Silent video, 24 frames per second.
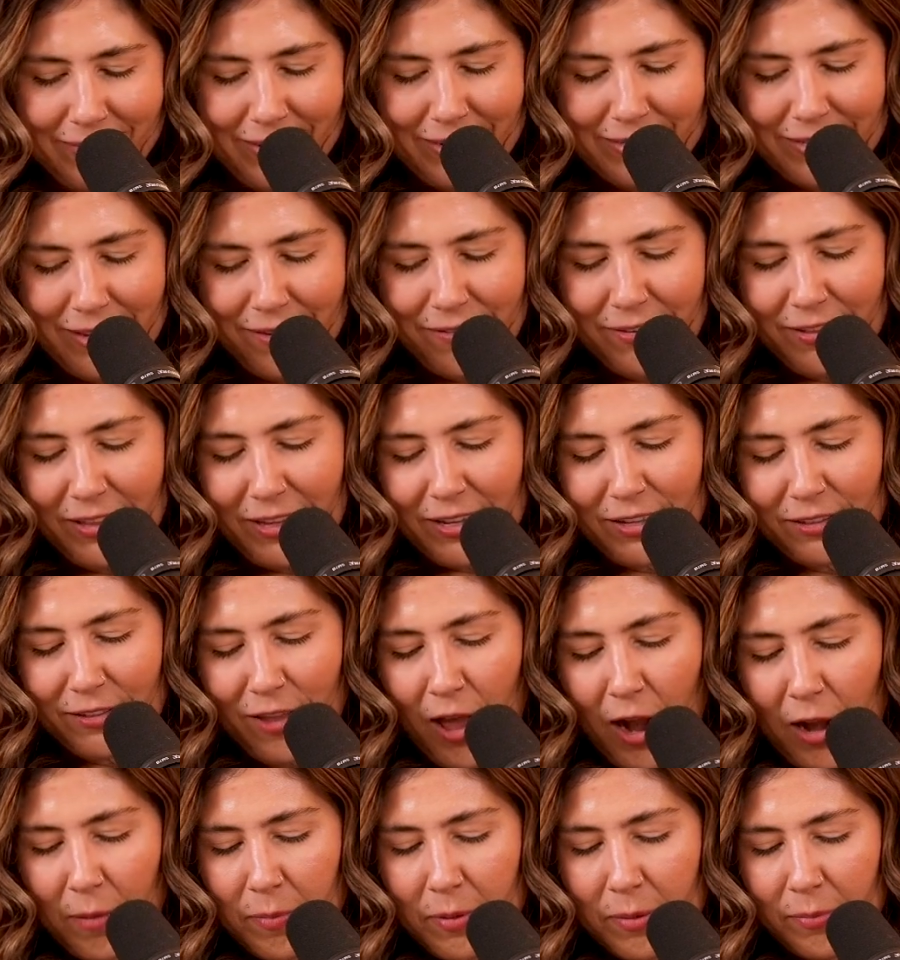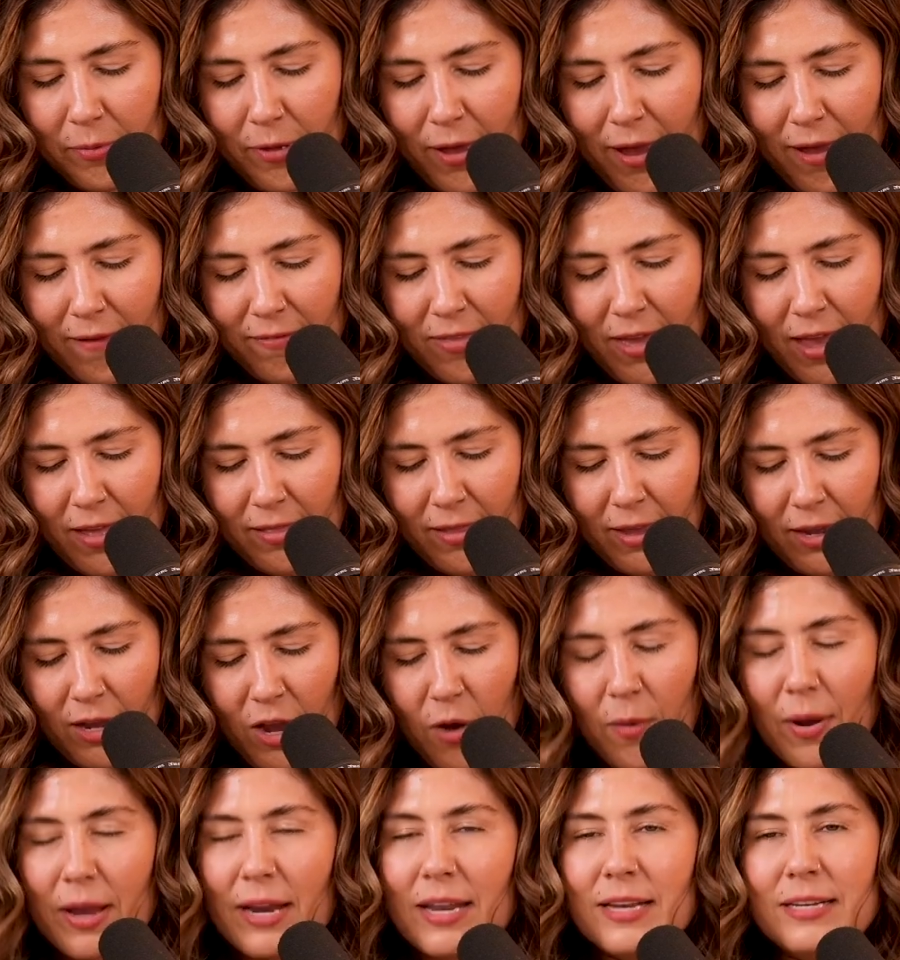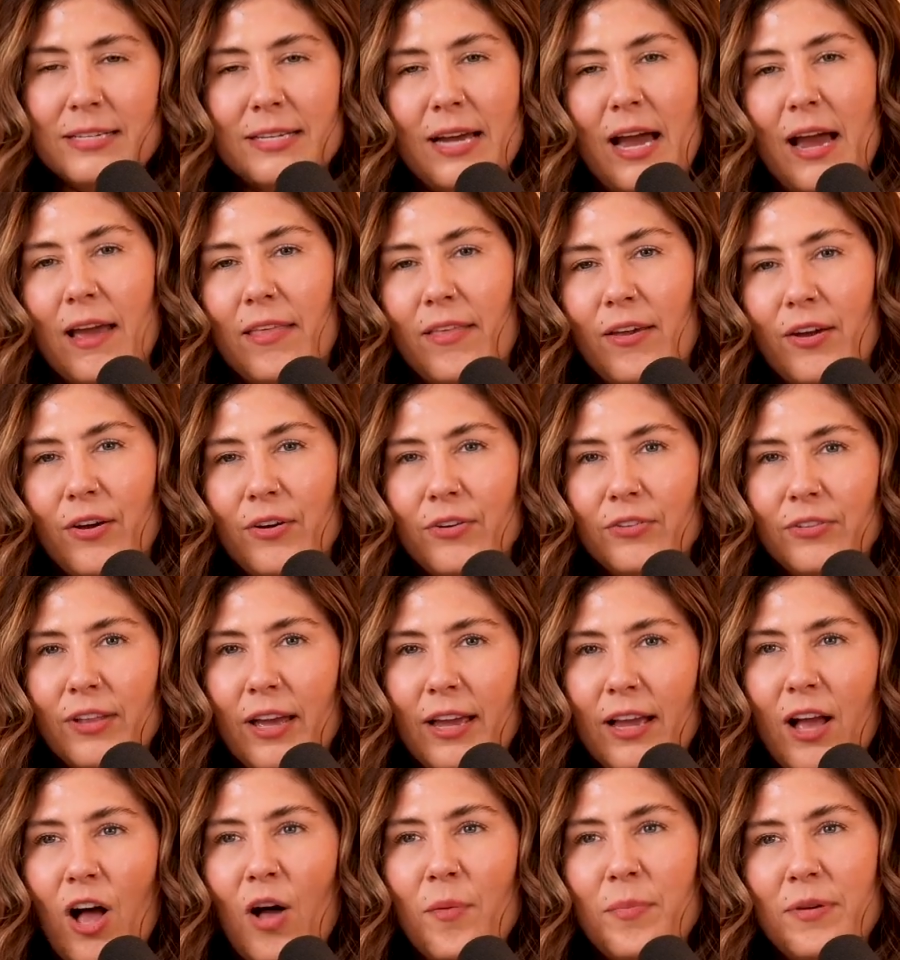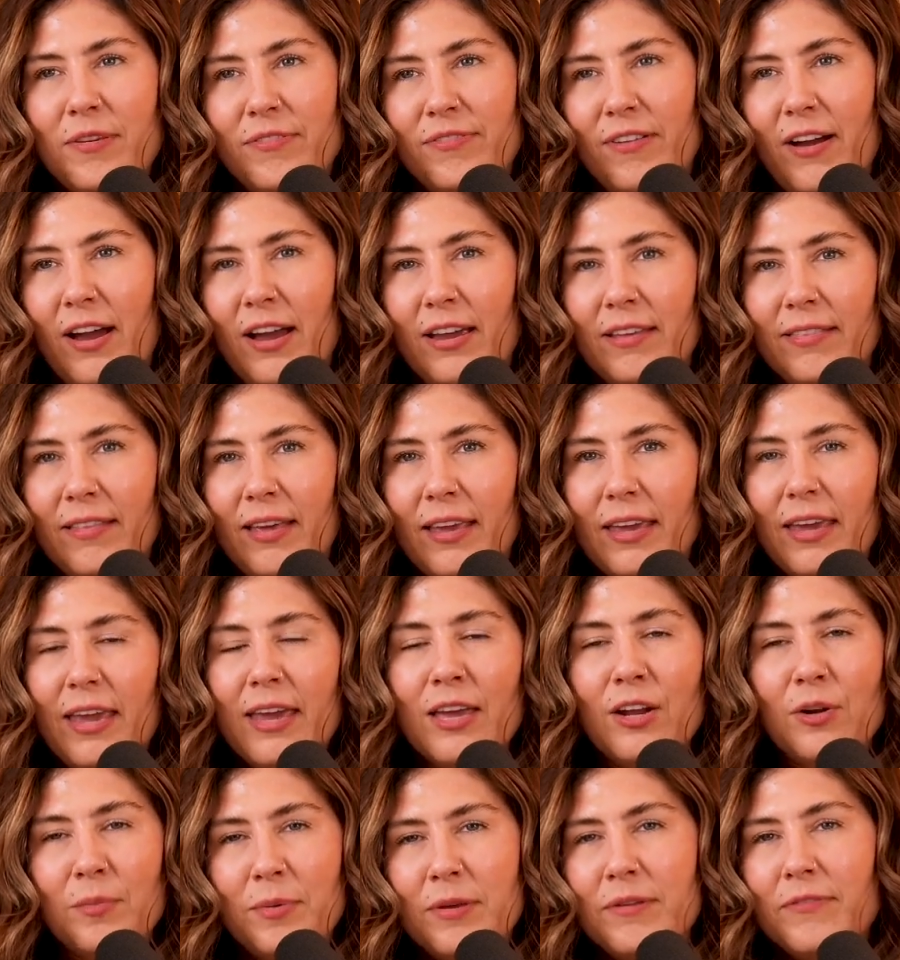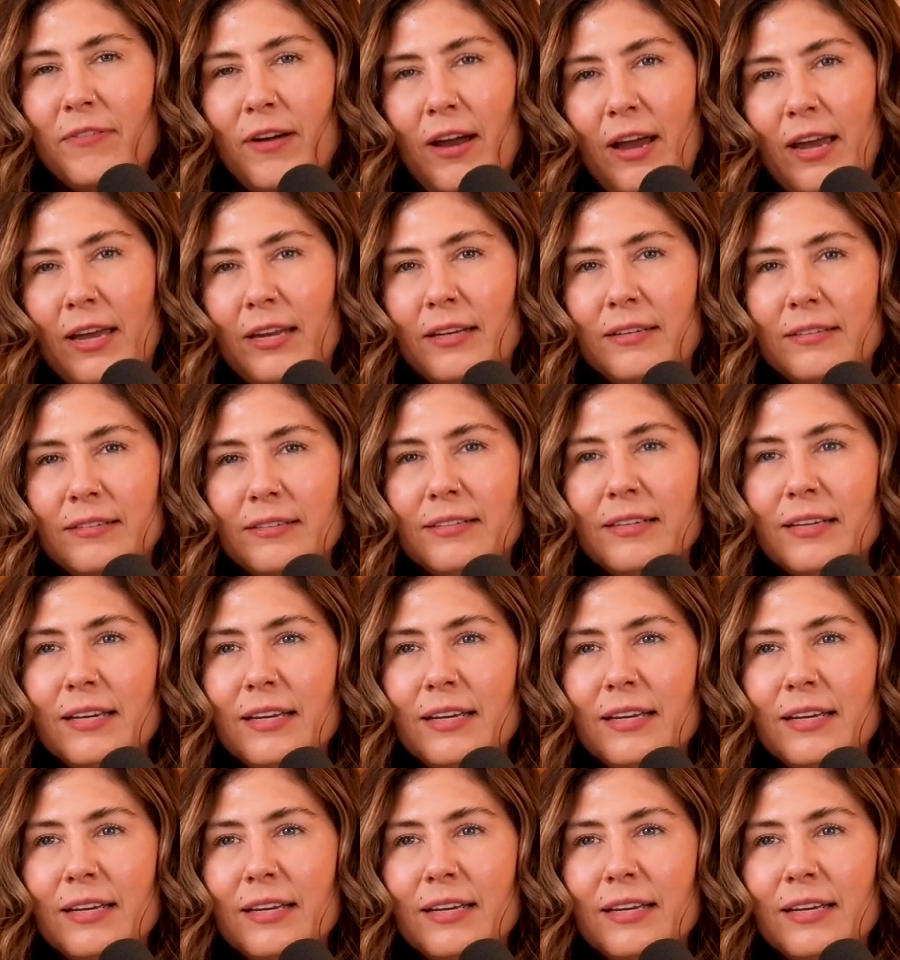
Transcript: because I feel like a lot of people have that like oh I didn't die though like I'll be fine like it'll be fine